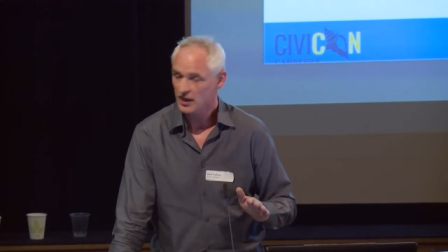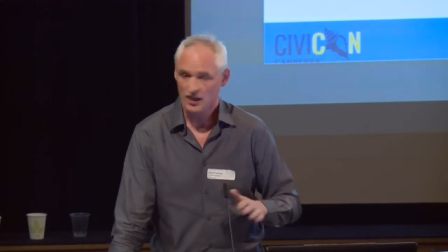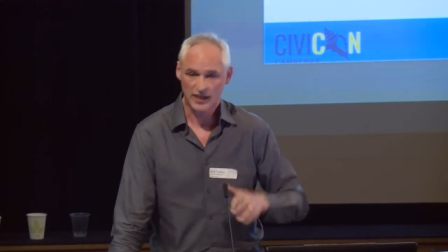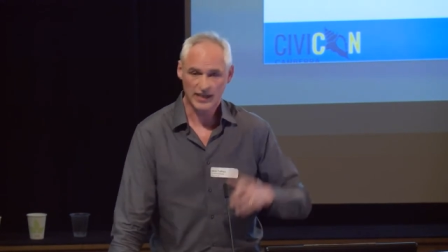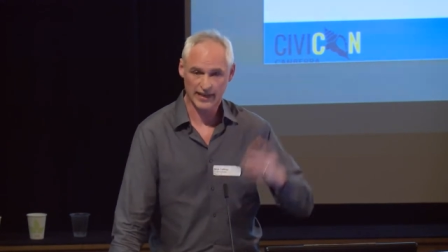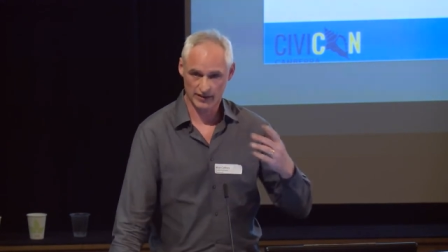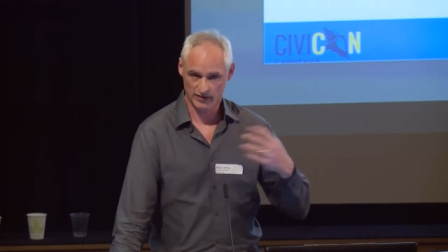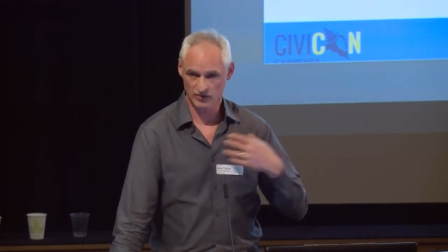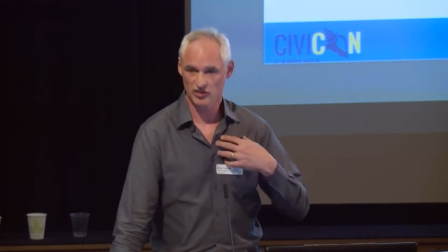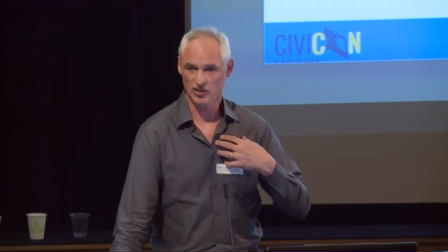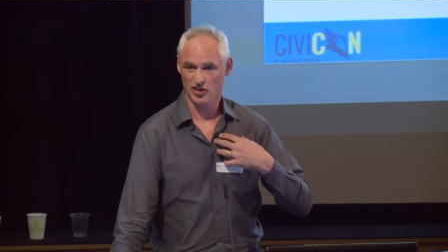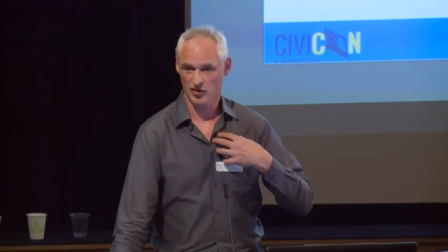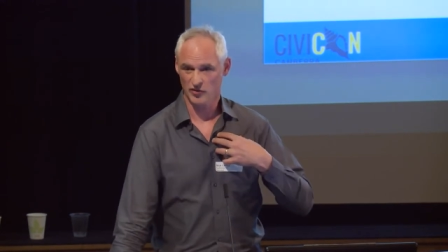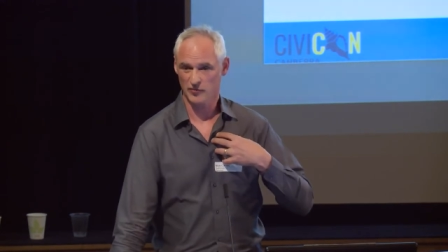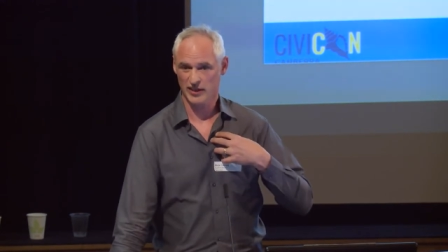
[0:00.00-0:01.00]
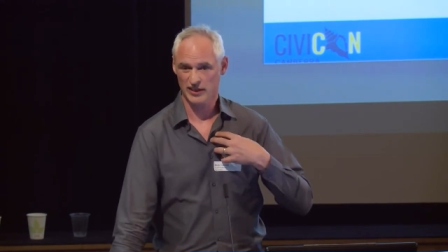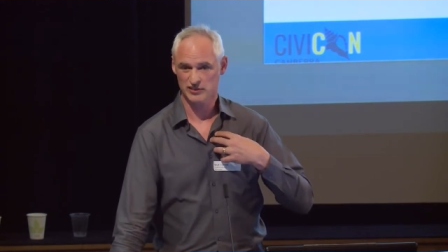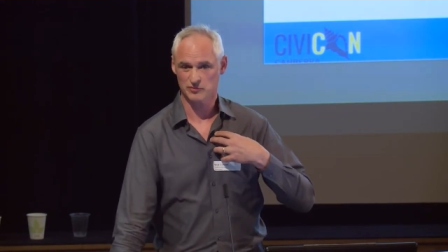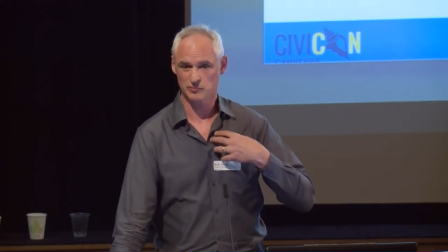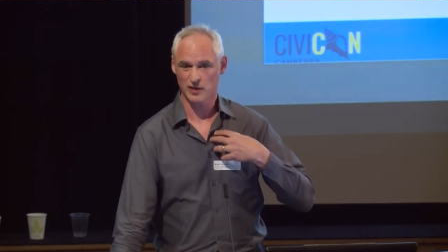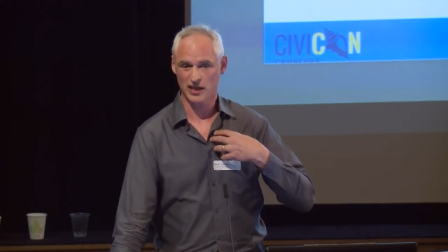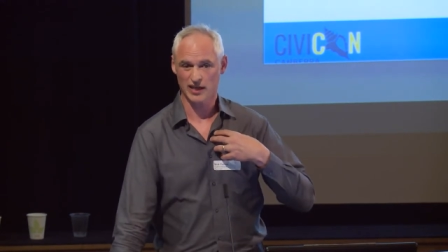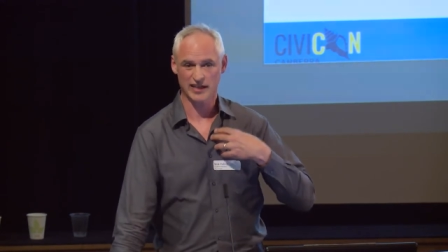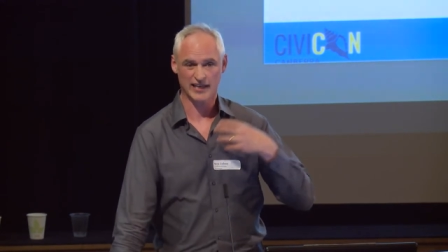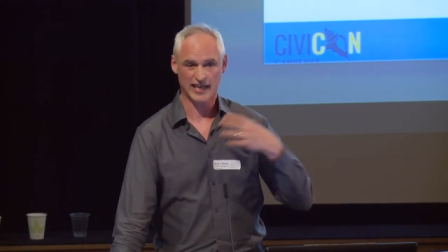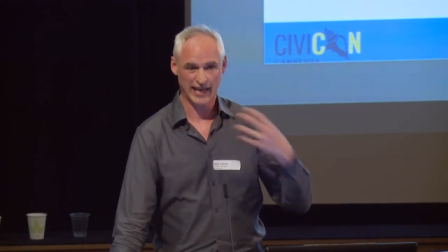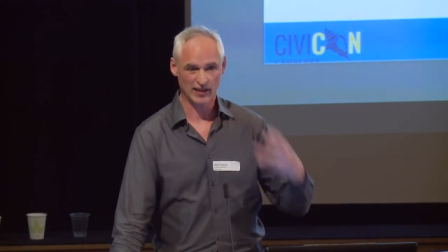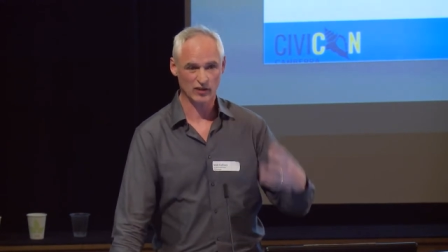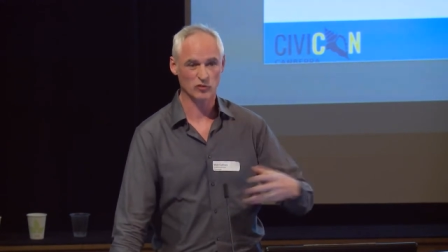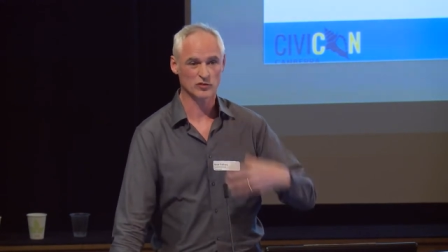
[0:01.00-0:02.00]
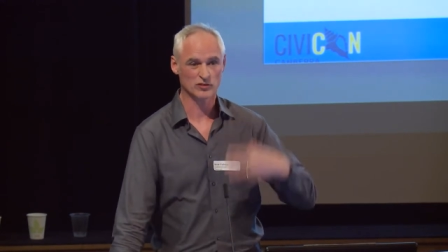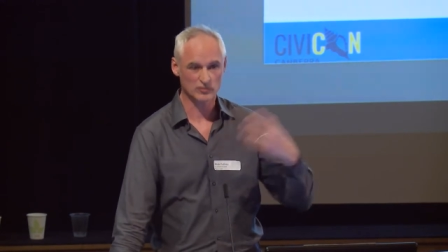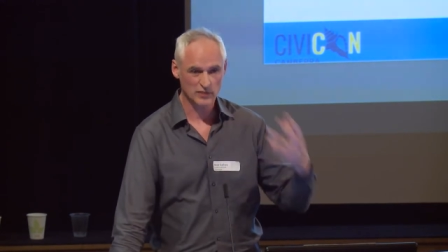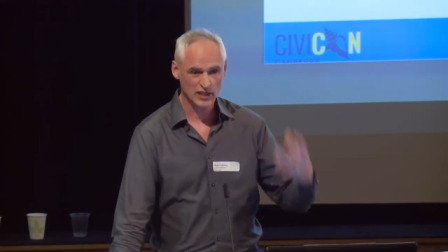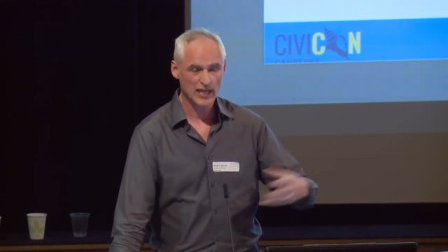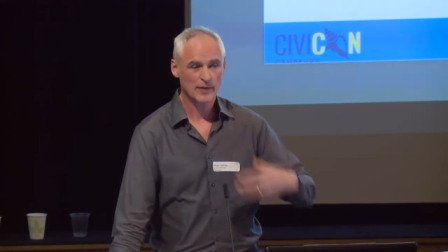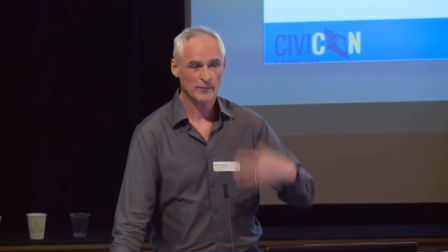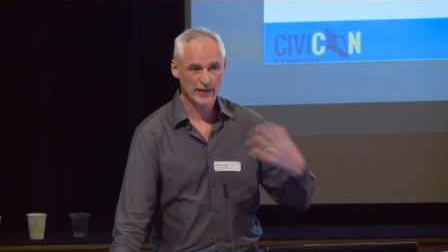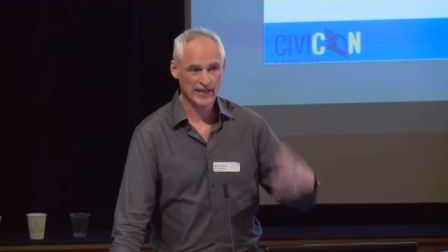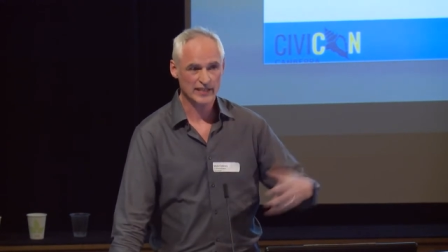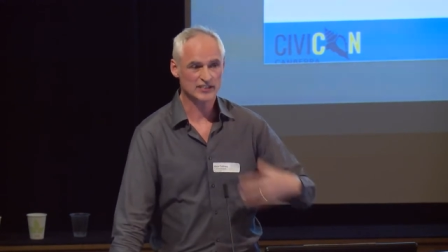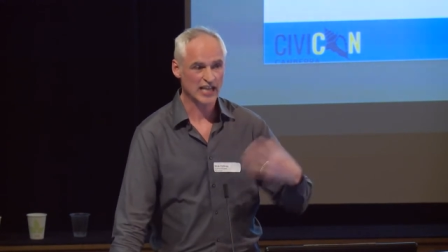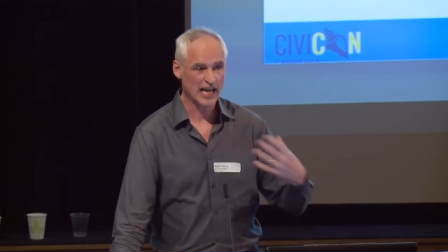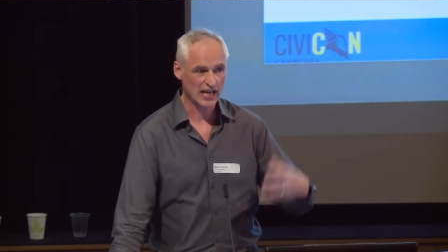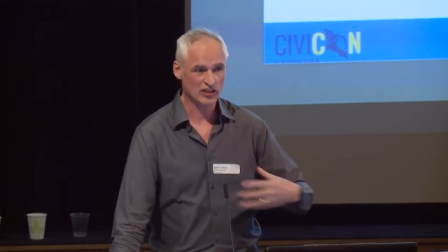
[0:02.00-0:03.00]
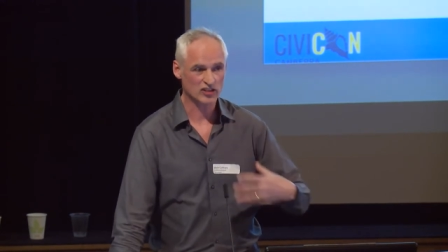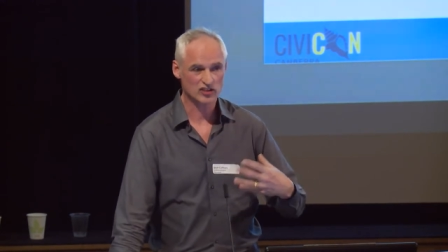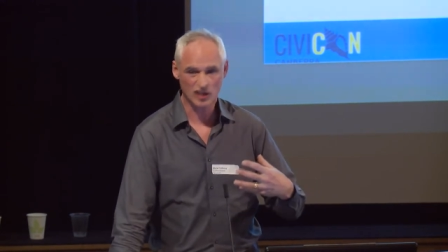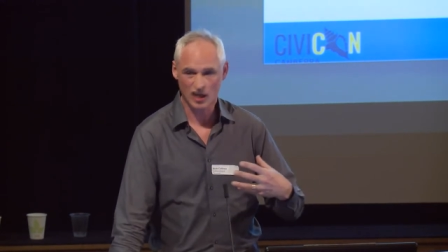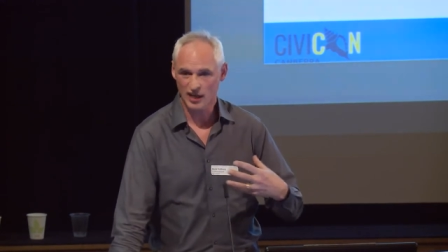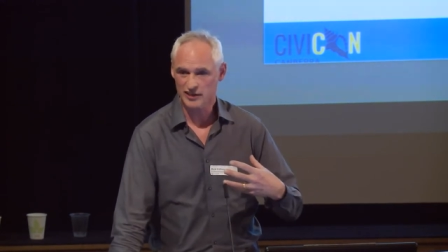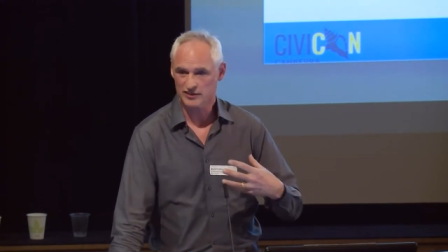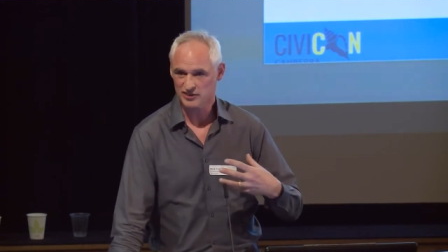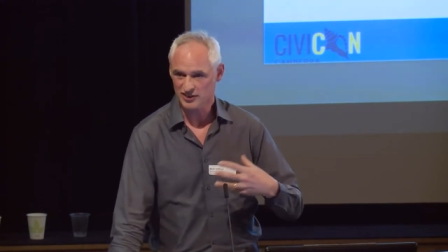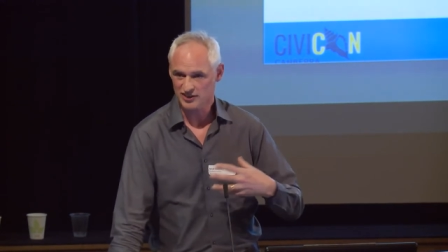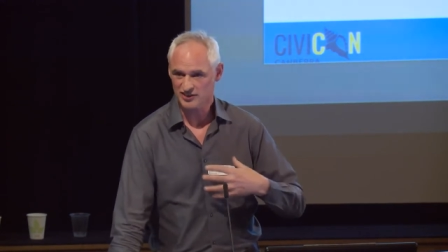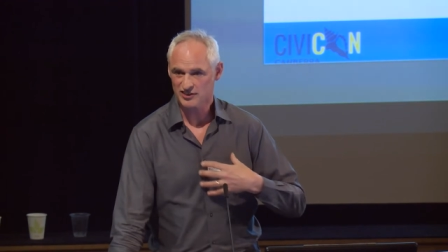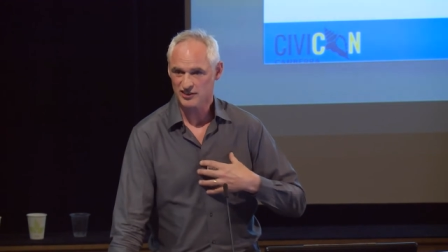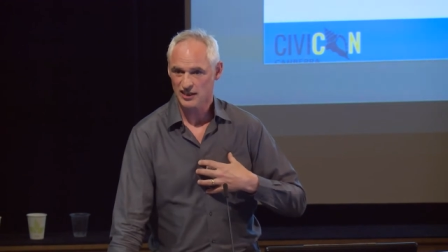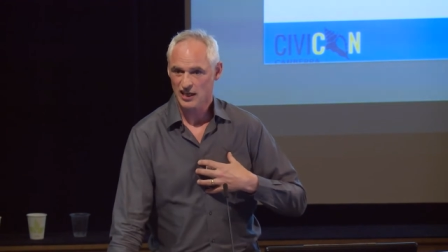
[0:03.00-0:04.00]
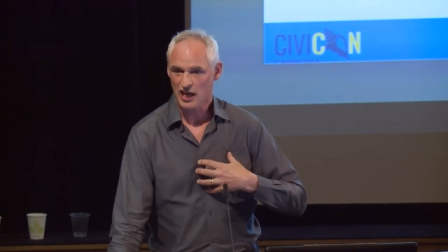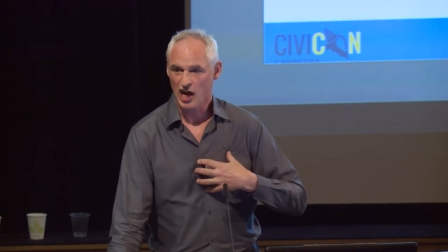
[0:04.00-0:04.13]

Again, you know, that's my angle being a data scientist.